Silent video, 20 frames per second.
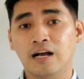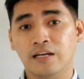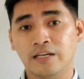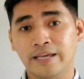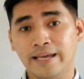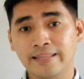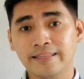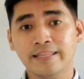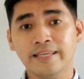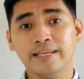
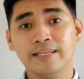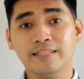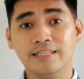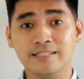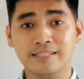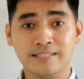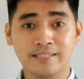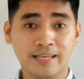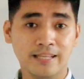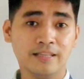getting
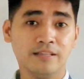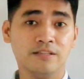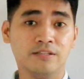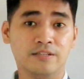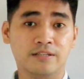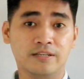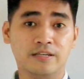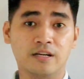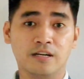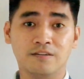the
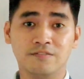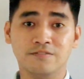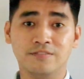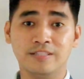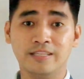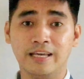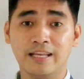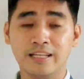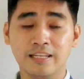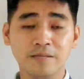center of
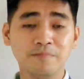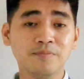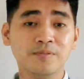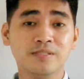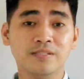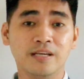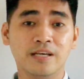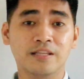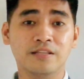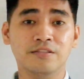the
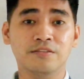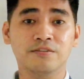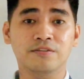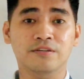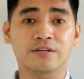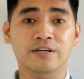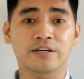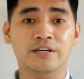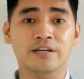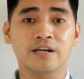ellipse and
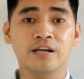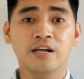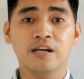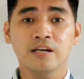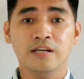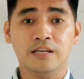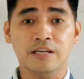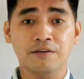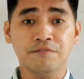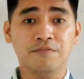you're
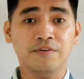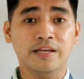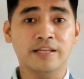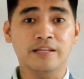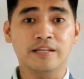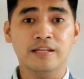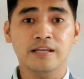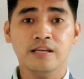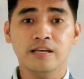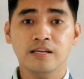
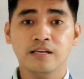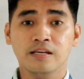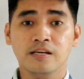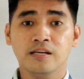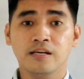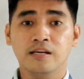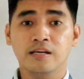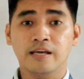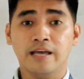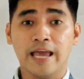given
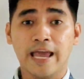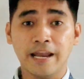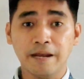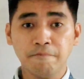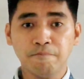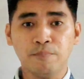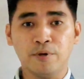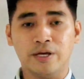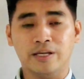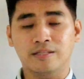
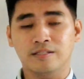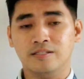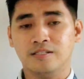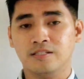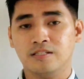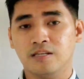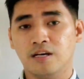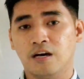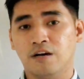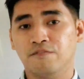
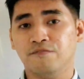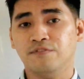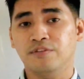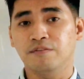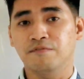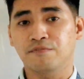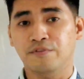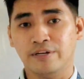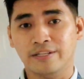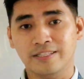endpoints of
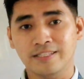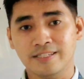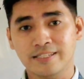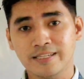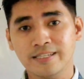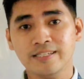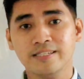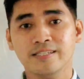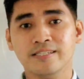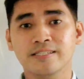the
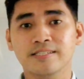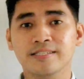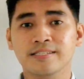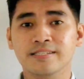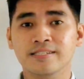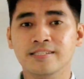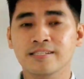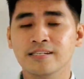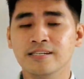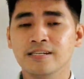
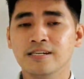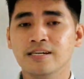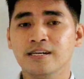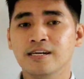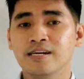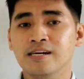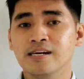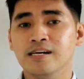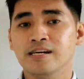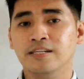vertices,
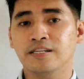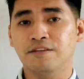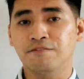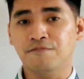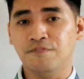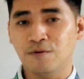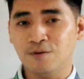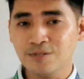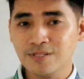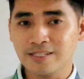the
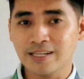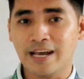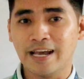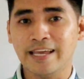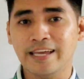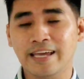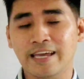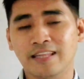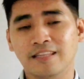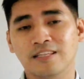
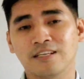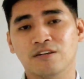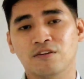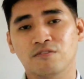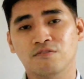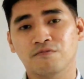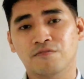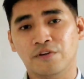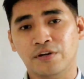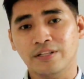foci, and the
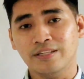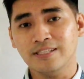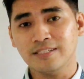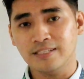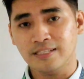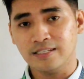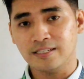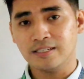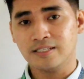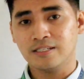
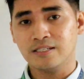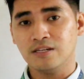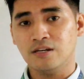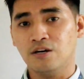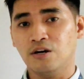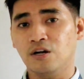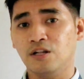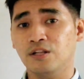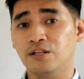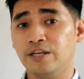co-vertices,
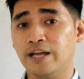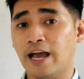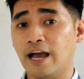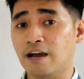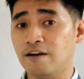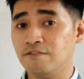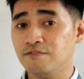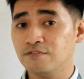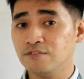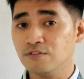all you
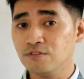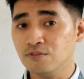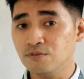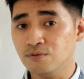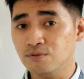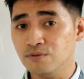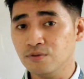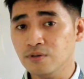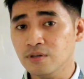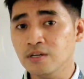have to
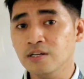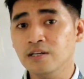do